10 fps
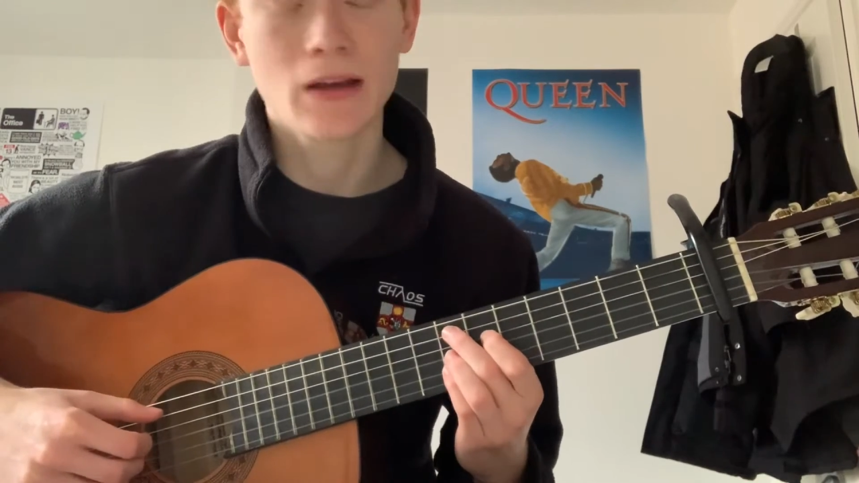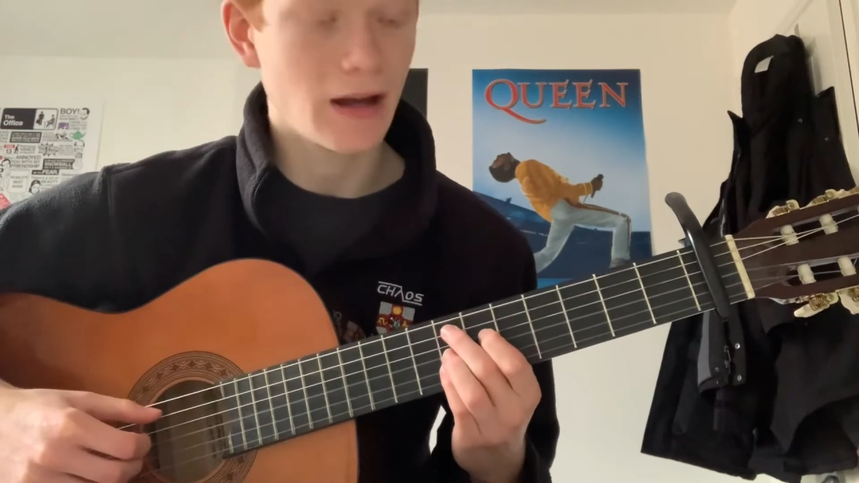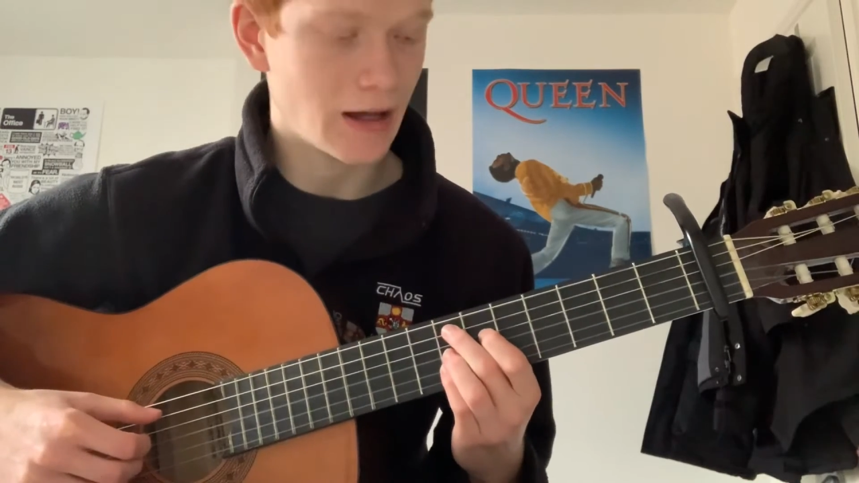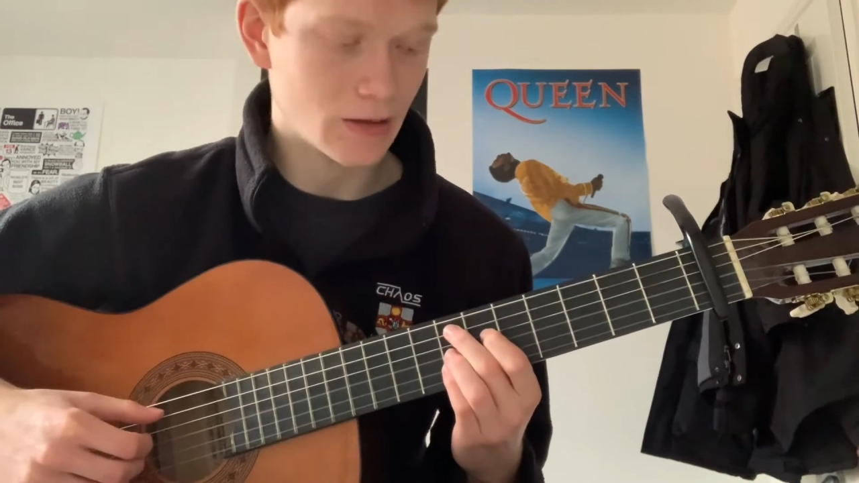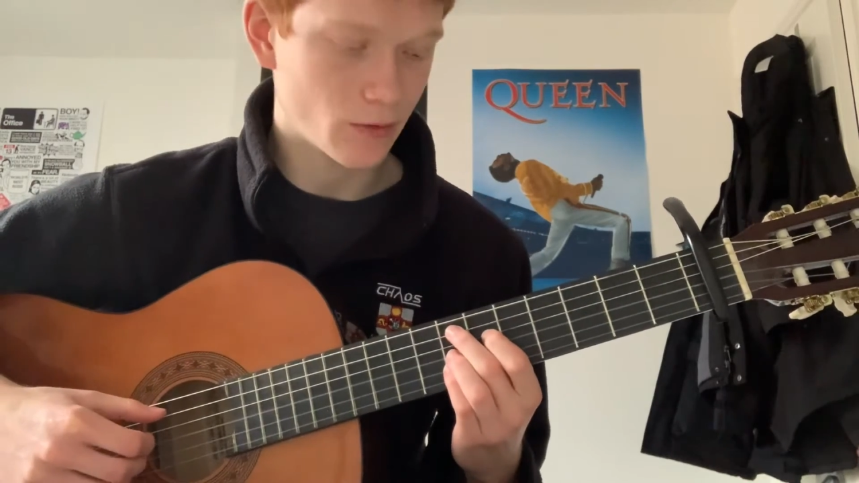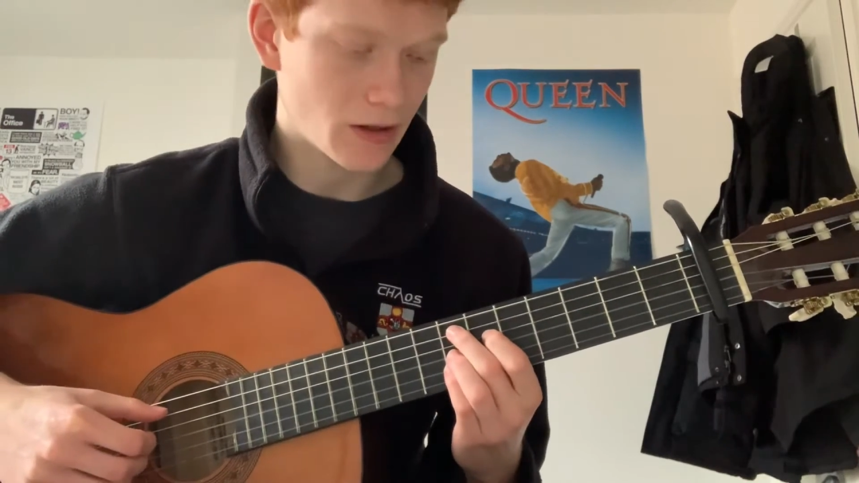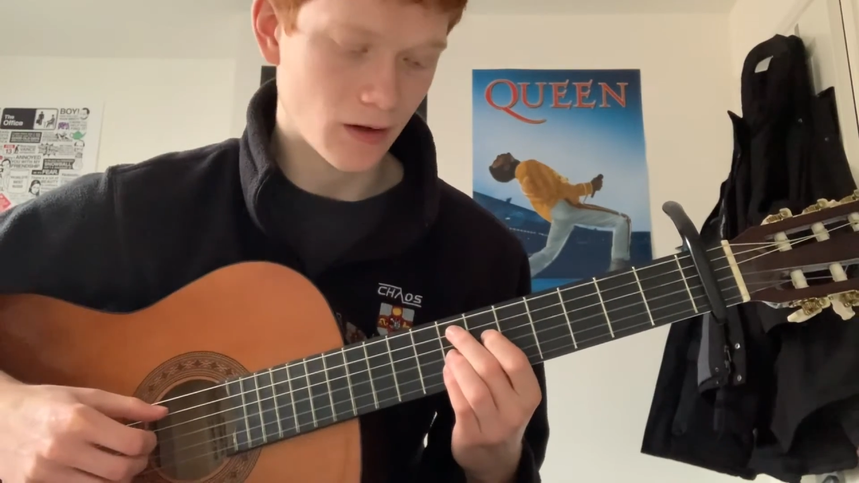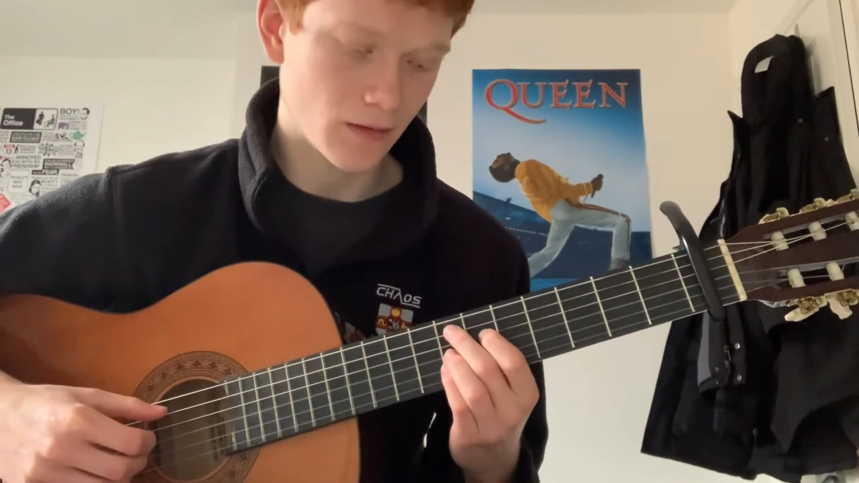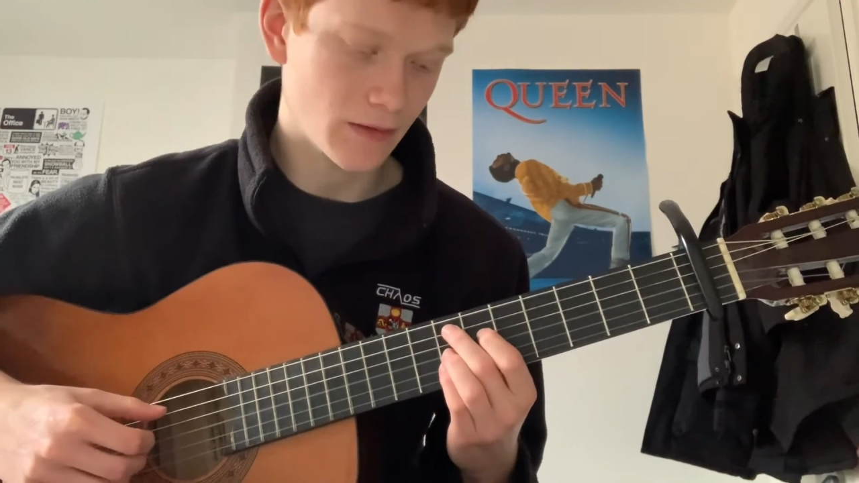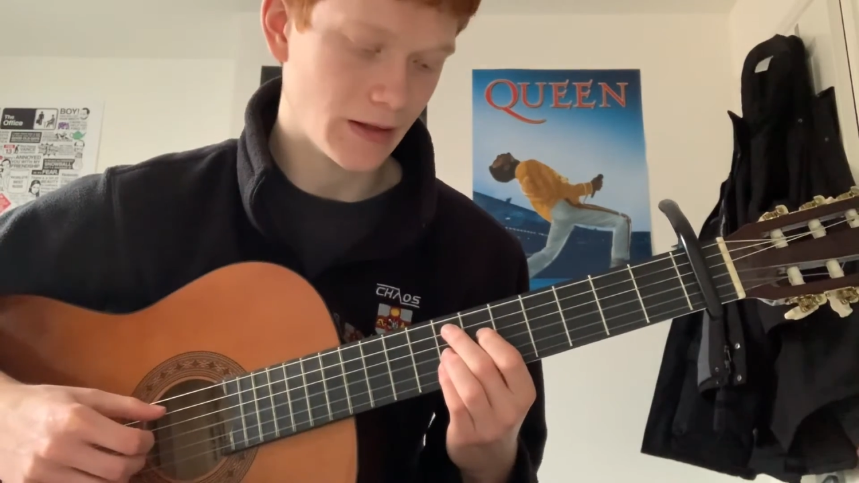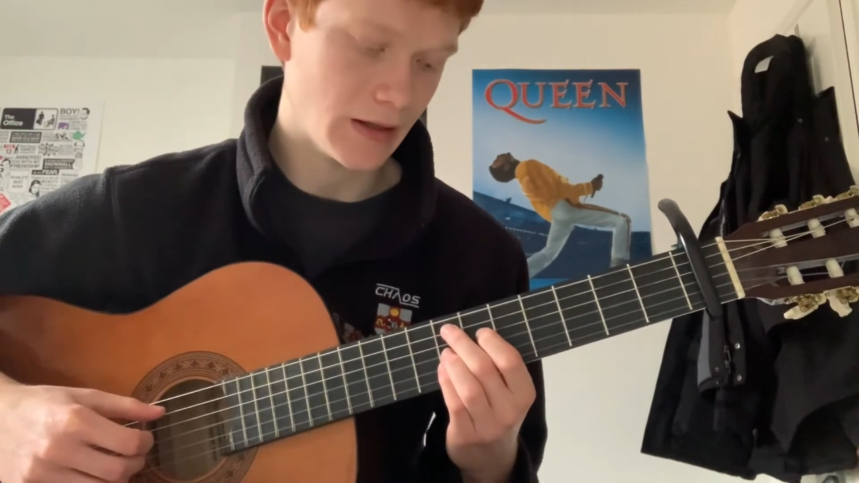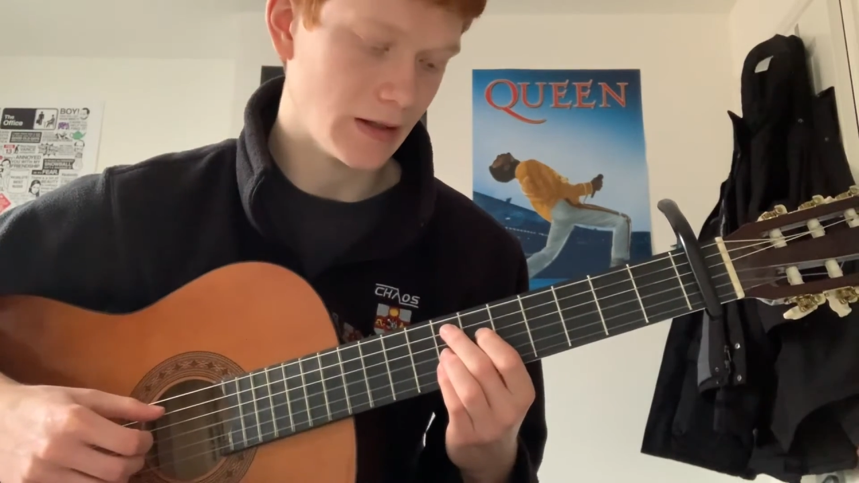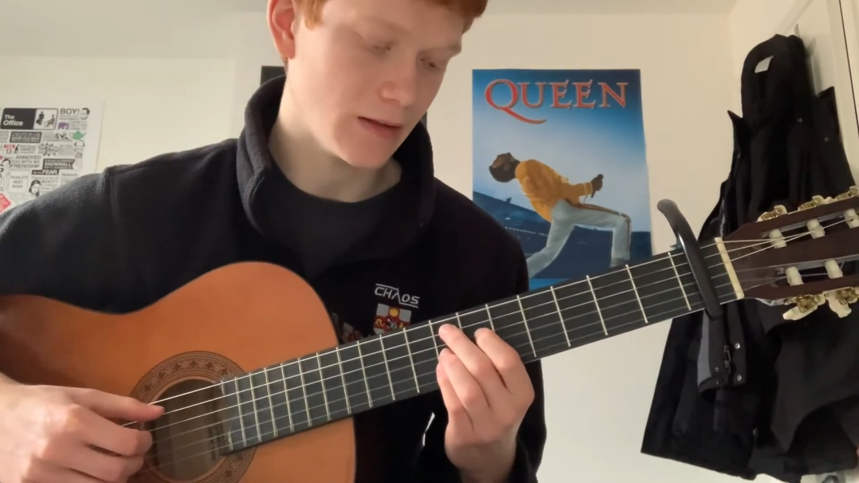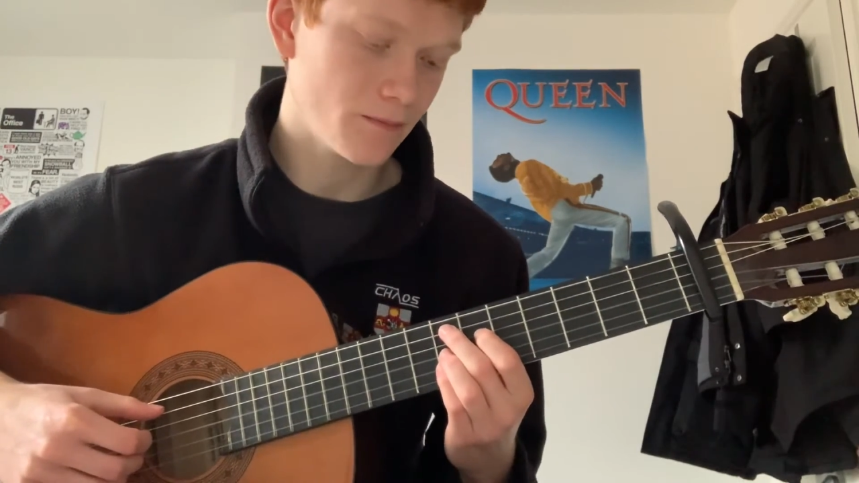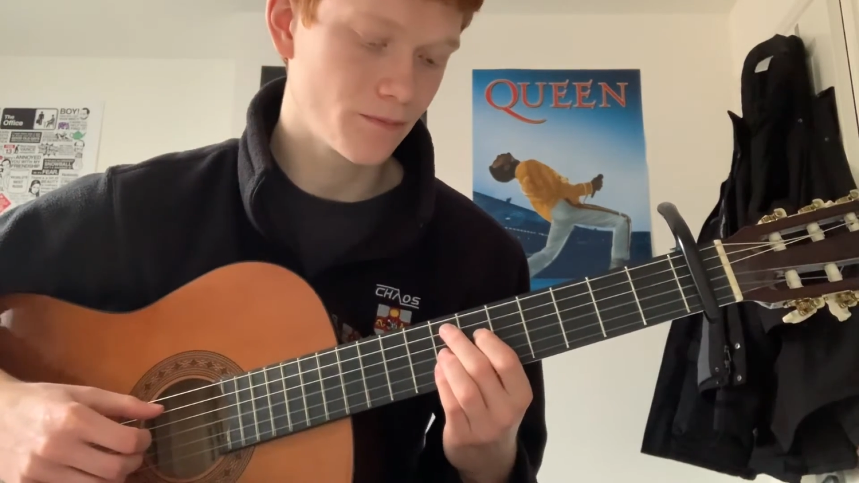and we are on
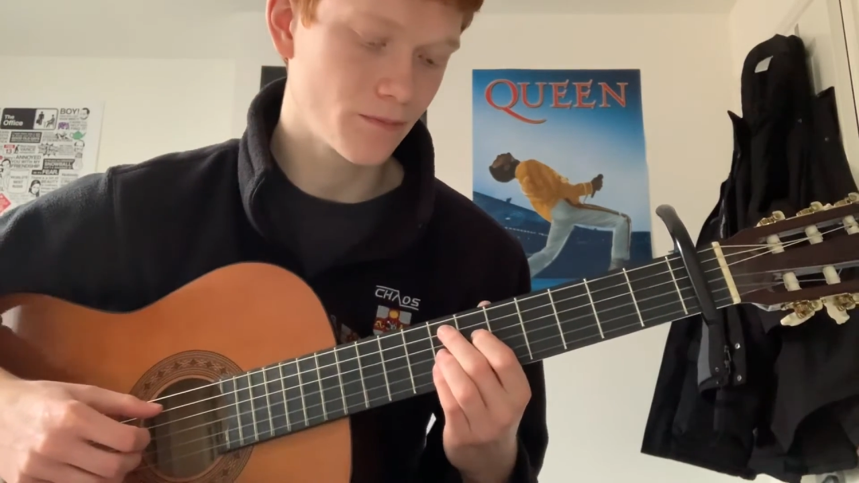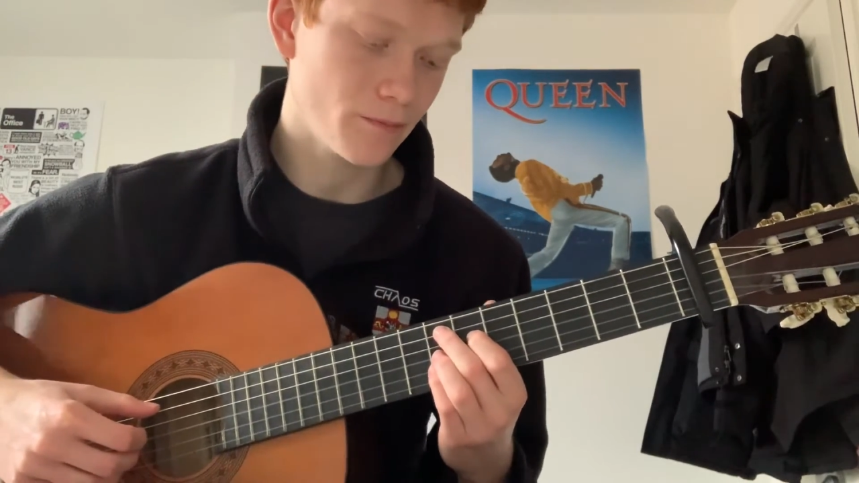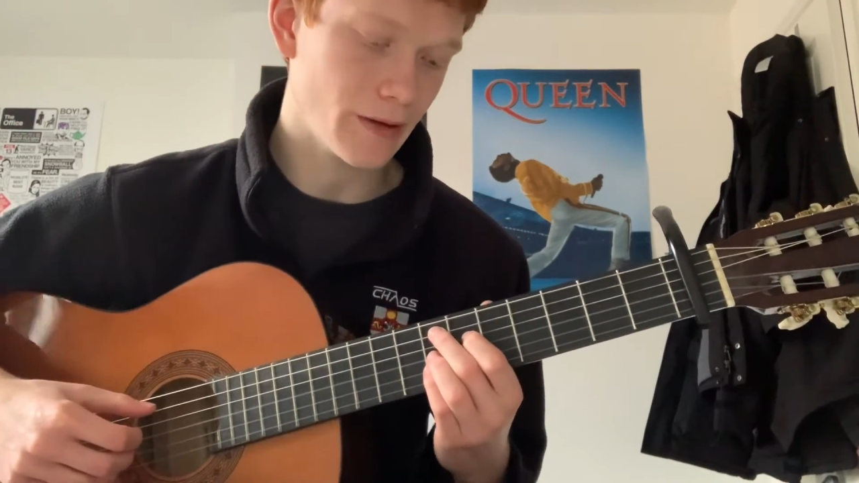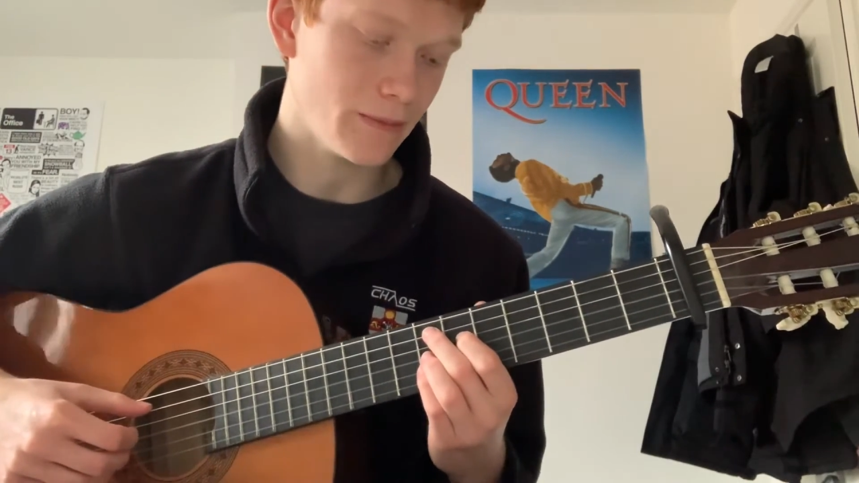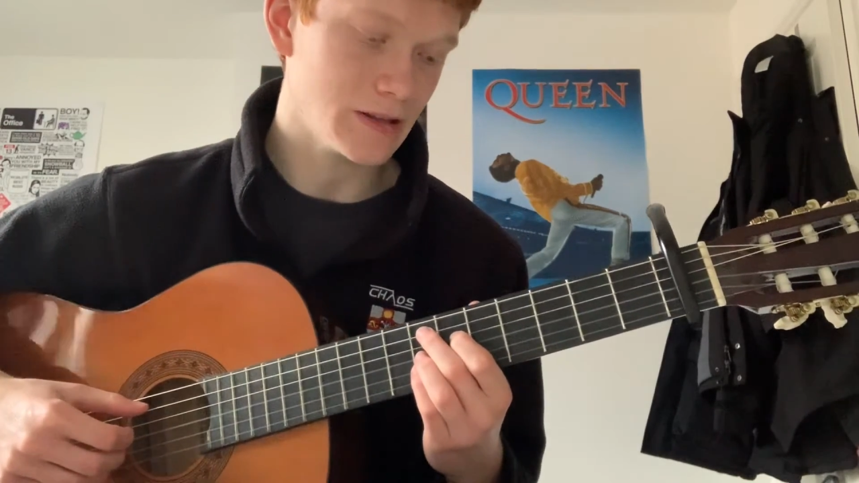the maybe